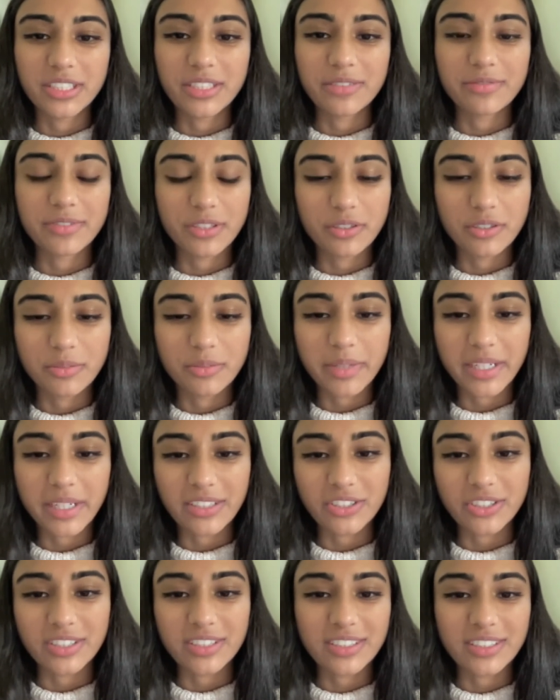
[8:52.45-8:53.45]
difficult
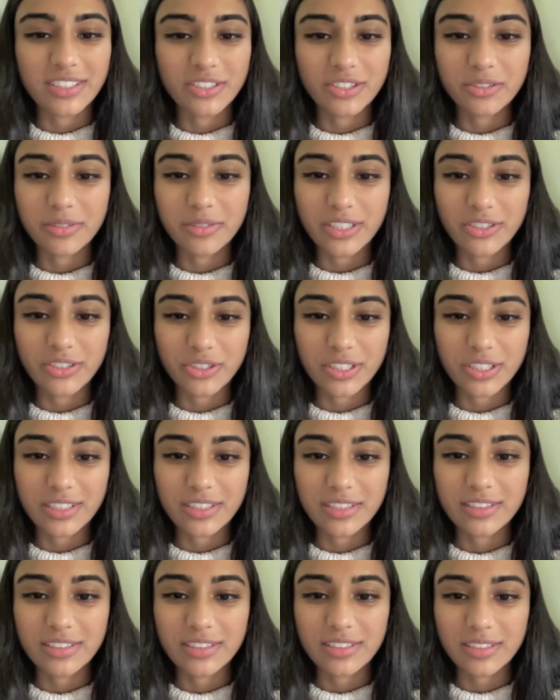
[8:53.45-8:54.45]
patient
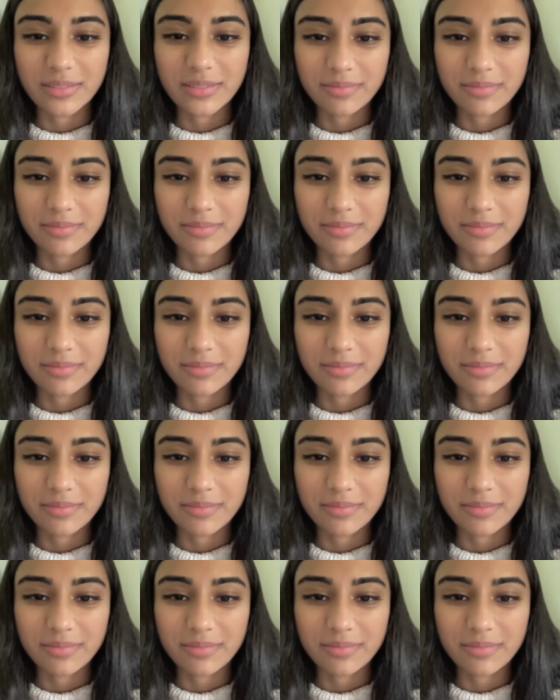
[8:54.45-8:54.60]
situations?